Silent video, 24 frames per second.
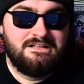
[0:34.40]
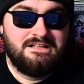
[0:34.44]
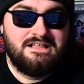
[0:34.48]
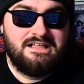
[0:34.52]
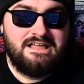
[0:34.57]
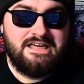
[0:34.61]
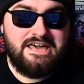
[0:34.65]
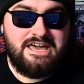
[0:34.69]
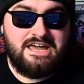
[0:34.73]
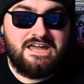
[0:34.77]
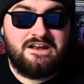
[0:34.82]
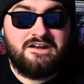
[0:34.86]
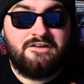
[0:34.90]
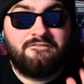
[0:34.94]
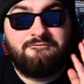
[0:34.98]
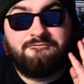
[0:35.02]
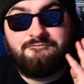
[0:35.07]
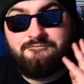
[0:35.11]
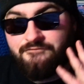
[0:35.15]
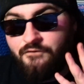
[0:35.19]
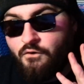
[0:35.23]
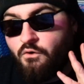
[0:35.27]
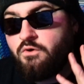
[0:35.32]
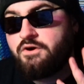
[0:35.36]
in
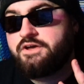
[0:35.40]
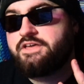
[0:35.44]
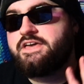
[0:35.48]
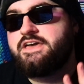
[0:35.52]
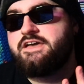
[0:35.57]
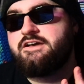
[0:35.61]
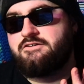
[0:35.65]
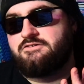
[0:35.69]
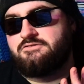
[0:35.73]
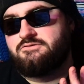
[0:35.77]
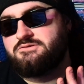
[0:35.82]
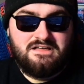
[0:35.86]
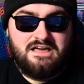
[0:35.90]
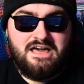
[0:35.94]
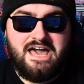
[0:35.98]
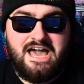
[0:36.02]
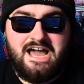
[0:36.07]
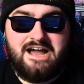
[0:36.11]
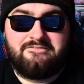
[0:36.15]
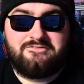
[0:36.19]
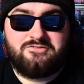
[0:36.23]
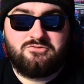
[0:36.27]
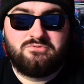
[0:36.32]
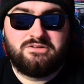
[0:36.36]
4 years,
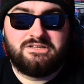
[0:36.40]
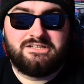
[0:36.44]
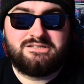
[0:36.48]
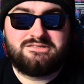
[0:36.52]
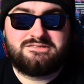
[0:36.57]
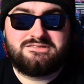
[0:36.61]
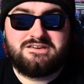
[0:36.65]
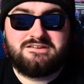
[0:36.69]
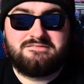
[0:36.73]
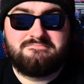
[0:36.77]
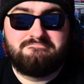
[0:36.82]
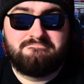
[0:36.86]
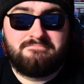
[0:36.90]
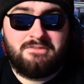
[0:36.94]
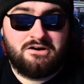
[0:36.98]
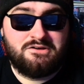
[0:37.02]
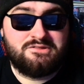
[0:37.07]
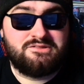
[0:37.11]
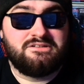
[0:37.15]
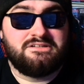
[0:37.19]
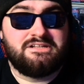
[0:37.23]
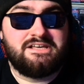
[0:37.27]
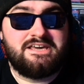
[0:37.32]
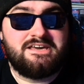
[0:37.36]
after releasing
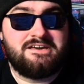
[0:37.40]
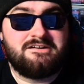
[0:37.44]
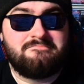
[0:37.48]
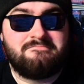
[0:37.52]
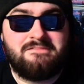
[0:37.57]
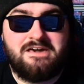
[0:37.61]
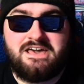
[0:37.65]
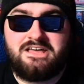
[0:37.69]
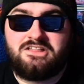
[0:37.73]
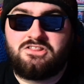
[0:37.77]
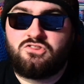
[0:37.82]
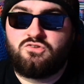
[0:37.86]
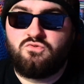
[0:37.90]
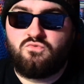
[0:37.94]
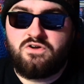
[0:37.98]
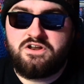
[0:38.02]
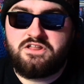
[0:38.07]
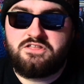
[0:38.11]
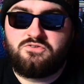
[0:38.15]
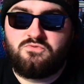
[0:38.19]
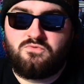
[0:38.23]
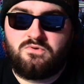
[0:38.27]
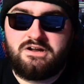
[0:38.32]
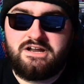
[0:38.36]
Mausoleum in
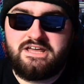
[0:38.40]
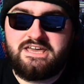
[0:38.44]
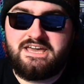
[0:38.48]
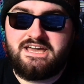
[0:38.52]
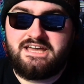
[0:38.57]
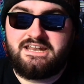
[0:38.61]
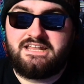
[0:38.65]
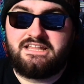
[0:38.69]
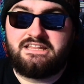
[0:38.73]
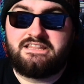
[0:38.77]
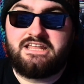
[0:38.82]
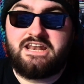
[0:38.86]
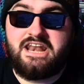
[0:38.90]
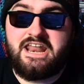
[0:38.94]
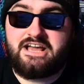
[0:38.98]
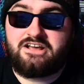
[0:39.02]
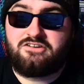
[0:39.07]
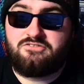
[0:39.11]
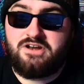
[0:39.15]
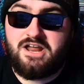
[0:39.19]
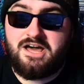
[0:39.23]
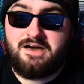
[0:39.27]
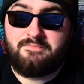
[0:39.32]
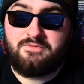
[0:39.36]
2020 and then the
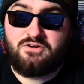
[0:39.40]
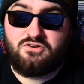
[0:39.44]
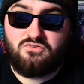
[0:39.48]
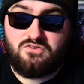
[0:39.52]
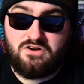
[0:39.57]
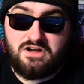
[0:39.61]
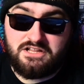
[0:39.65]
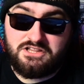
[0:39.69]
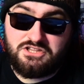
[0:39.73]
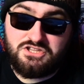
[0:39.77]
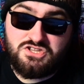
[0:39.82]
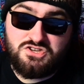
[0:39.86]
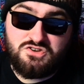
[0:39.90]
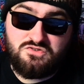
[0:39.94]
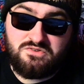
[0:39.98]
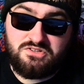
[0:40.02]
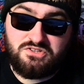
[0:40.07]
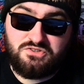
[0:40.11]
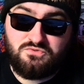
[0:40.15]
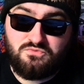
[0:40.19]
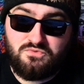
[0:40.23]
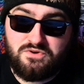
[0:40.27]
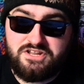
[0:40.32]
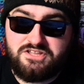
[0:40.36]
Necronomicon 2 in
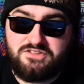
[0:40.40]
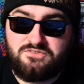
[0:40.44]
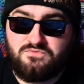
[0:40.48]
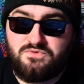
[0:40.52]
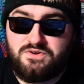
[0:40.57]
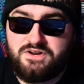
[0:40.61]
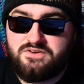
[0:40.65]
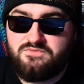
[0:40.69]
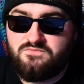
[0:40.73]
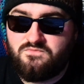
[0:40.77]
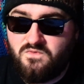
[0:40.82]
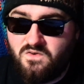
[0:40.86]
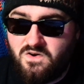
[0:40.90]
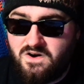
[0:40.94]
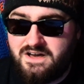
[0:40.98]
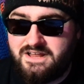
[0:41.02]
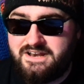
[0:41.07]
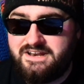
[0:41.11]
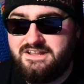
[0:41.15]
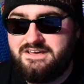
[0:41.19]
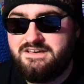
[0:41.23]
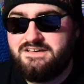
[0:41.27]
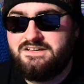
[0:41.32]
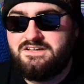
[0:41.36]

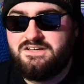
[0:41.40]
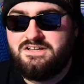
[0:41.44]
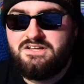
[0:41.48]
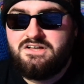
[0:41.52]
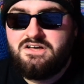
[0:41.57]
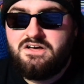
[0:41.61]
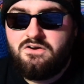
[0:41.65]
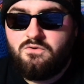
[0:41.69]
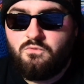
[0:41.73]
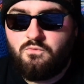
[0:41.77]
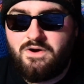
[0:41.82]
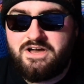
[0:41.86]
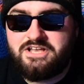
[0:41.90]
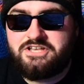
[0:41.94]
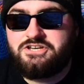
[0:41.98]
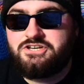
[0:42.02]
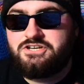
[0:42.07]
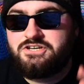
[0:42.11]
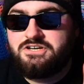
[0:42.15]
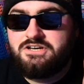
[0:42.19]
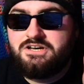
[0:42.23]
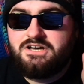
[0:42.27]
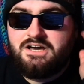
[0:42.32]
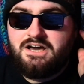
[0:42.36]
2021, which
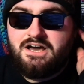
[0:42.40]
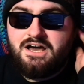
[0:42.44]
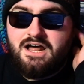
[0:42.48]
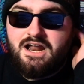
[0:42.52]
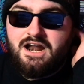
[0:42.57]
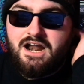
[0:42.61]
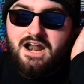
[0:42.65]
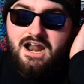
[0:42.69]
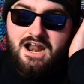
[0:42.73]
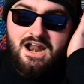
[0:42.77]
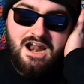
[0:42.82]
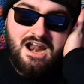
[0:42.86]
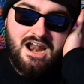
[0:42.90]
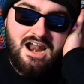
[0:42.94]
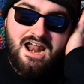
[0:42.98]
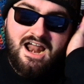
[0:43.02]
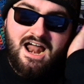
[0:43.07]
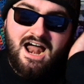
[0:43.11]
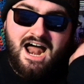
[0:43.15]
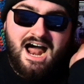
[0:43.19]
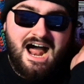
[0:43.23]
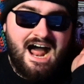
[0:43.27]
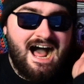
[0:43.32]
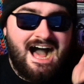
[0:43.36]

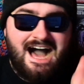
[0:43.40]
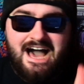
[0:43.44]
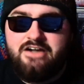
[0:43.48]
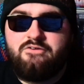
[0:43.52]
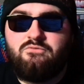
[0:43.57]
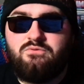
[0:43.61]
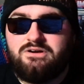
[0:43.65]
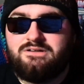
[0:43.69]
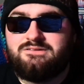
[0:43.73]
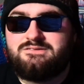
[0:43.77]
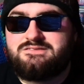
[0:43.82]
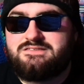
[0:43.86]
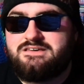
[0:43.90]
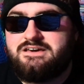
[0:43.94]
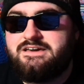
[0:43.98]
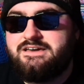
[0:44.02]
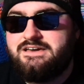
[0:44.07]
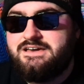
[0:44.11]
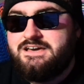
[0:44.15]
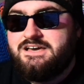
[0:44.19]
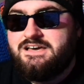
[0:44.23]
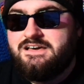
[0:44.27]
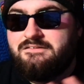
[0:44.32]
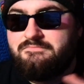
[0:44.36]
I will say,
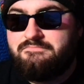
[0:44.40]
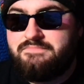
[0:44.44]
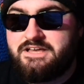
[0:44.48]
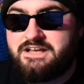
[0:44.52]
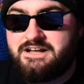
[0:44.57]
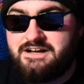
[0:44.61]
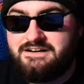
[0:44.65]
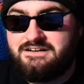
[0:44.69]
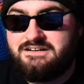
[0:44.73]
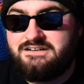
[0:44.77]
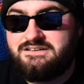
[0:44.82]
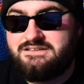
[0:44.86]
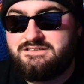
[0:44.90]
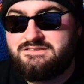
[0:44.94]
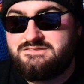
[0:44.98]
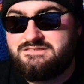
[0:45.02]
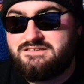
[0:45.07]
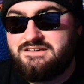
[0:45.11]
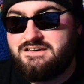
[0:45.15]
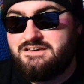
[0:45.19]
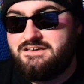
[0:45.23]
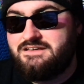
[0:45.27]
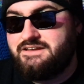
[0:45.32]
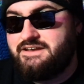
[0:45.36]
because
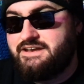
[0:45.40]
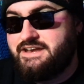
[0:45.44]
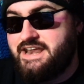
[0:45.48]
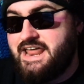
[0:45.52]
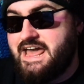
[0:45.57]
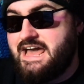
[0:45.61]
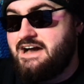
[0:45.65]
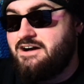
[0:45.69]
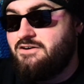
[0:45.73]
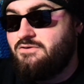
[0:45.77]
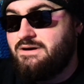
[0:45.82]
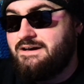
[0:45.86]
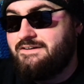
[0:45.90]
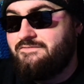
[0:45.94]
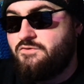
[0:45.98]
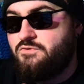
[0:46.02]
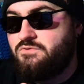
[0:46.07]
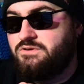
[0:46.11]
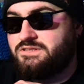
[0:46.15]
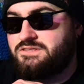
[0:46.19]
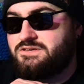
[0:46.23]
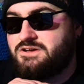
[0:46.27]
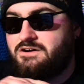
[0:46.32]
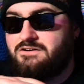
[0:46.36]
now
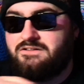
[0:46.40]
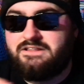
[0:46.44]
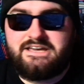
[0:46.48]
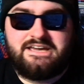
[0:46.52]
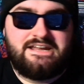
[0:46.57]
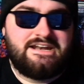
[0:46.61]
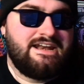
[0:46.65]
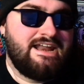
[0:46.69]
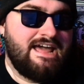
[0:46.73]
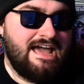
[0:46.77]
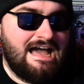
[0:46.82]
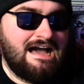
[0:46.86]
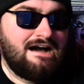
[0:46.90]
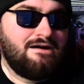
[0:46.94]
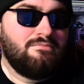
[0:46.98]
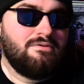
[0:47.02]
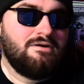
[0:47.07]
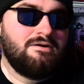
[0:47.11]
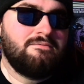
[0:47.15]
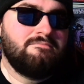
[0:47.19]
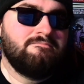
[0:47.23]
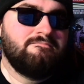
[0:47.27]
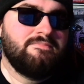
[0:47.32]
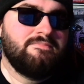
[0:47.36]
everyone's calling it an
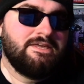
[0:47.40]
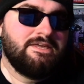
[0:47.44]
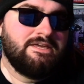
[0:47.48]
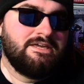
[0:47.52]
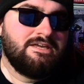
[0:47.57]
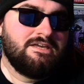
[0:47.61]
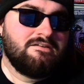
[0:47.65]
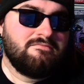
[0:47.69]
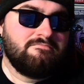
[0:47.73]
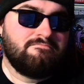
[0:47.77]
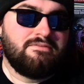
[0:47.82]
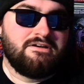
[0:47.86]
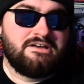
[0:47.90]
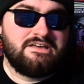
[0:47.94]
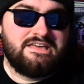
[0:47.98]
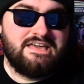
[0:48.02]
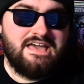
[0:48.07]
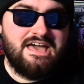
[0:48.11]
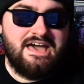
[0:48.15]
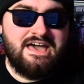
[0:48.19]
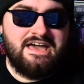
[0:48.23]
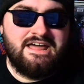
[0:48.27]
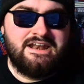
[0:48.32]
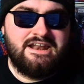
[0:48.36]
album, but
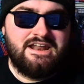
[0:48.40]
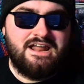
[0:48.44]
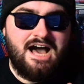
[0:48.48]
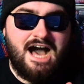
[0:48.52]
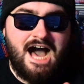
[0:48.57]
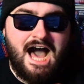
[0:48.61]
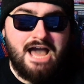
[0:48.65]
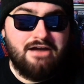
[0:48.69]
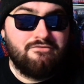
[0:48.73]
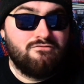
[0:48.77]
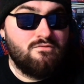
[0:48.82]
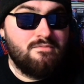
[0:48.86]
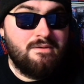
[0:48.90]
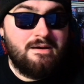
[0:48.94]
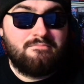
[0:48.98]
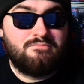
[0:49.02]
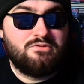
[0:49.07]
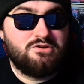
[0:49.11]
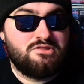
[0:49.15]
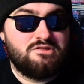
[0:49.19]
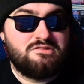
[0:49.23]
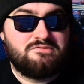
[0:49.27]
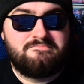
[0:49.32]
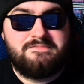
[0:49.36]
yet I remember
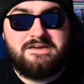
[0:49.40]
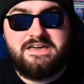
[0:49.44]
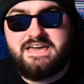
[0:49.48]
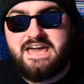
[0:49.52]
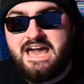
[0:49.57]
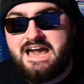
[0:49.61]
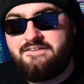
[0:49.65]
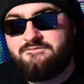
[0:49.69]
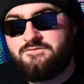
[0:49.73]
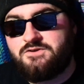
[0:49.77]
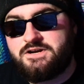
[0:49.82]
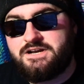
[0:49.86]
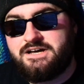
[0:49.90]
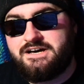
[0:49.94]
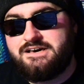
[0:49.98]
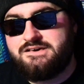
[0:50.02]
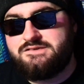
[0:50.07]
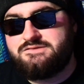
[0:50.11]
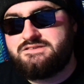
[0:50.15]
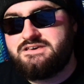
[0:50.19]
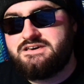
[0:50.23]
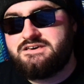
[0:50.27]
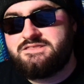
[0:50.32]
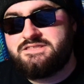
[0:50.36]
this being
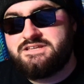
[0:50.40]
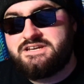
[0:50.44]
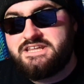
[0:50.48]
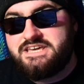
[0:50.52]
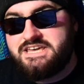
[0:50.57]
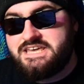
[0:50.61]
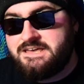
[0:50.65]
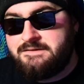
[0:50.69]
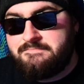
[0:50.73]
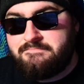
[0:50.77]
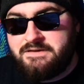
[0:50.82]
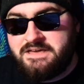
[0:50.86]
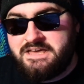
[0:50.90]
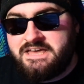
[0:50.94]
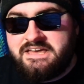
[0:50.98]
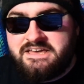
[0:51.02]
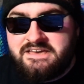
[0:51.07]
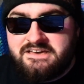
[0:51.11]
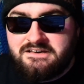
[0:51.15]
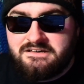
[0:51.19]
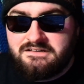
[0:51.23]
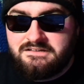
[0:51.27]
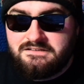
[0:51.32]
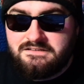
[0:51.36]
advertised as an EP.
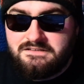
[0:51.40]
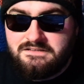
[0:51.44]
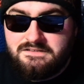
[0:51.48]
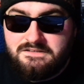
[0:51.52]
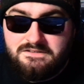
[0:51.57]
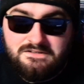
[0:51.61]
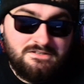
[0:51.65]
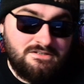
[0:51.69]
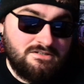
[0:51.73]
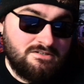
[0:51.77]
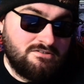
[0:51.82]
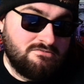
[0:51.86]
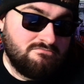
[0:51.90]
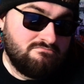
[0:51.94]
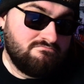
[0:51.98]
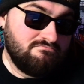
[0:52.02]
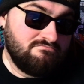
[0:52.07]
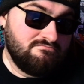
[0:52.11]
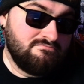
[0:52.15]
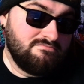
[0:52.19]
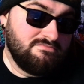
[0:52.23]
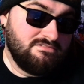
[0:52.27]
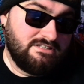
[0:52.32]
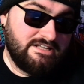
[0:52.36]

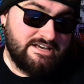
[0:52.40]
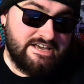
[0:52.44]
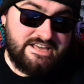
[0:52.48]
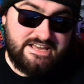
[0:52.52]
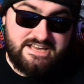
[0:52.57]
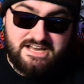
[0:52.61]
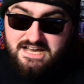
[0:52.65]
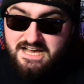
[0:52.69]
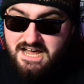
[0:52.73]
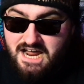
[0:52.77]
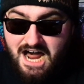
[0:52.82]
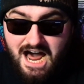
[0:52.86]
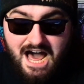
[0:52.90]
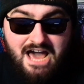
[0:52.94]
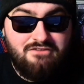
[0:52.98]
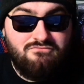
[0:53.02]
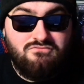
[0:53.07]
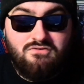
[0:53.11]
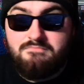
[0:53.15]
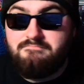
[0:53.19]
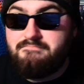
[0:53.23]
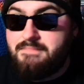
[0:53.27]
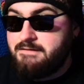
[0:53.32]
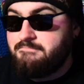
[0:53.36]
Like, I
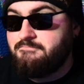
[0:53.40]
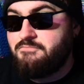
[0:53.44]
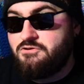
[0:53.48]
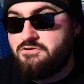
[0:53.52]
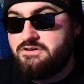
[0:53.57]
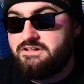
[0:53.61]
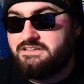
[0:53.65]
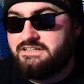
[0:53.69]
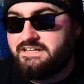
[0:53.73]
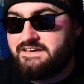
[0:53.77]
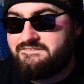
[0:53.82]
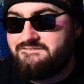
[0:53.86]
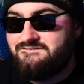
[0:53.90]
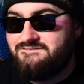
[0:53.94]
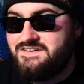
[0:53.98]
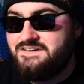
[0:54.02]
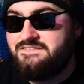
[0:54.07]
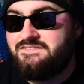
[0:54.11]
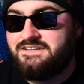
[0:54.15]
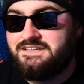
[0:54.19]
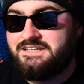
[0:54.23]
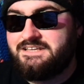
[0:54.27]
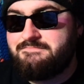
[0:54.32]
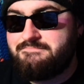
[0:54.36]
remember it, like,
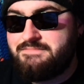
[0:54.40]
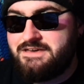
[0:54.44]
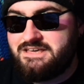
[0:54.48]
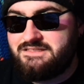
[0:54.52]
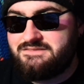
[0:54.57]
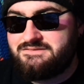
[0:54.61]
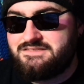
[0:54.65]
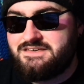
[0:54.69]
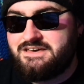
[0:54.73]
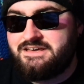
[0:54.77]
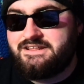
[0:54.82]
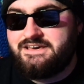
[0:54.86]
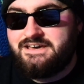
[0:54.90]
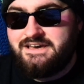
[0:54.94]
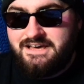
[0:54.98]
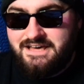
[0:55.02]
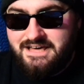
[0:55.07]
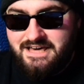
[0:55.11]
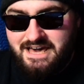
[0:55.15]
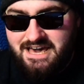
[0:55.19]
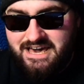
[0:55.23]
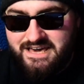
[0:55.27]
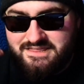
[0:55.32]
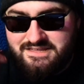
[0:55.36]
vividly being said
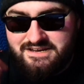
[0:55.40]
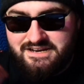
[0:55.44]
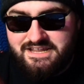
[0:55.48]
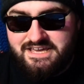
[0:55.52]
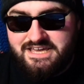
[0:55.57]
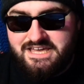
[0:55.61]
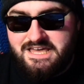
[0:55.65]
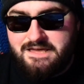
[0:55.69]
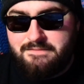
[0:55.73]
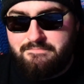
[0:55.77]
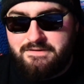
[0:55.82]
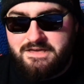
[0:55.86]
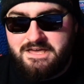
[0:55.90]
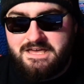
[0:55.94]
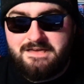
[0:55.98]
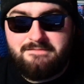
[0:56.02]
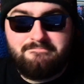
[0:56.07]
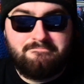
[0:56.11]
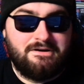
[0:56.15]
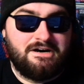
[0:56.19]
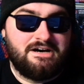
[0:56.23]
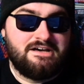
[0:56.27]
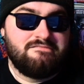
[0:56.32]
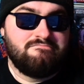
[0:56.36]
as an EP,
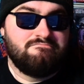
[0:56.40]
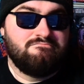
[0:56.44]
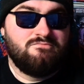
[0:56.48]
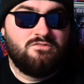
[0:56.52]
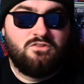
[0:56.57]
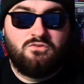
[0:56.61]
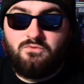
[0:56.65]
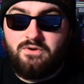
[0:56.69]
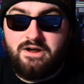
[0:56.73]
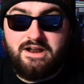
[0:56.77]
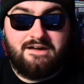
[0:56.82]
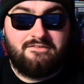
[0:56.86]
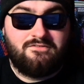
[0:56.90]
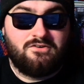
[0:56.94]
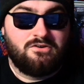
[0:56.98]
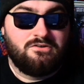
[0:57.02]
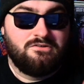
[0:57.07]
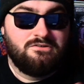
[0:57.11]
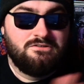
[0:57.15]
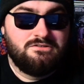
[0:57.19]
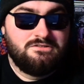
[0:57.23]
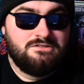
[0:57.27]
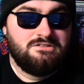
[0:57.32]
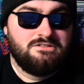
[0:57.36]
but whatever.
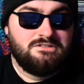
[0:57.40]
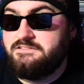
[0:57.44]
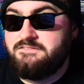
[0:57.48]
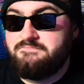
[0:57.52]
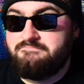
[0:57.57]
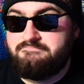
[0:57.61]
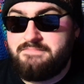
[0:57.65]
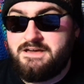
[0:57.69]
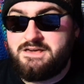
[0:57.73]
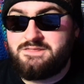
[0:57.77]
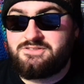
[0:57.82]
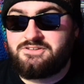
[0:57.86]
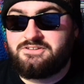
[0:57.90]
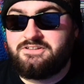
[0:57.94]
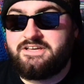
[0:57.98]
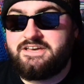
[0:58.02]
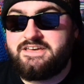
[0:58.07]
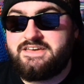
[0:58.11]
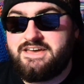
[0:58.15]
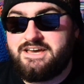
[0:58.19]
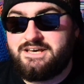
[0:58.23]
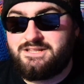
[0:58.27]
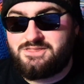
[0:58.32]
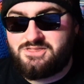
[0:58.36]
Basically,
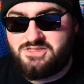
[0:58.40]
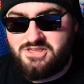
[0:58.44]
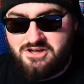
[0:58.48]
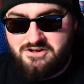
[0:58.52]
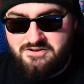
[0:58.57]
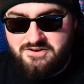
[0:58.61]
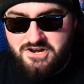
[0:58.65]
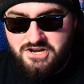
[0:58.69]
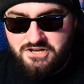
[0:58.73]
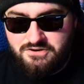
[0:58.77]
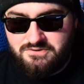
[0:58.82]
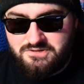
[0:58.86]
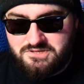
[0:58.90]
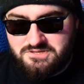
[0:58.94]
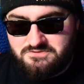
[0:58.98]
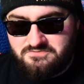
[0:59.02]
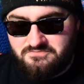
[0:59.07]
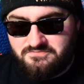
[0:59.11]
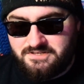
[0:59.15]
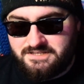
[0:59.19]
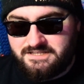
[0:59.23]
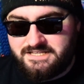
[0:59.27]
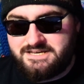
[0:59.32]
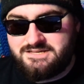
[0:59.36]
it's their newest
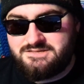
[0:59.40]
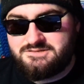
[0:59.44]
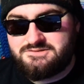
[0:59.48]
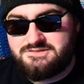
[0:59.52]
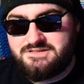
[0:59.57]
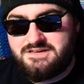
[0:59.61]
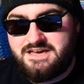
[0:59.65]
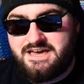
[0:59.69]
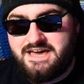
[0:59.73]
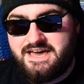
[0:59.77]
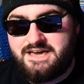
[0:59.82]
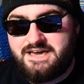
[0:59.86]
release as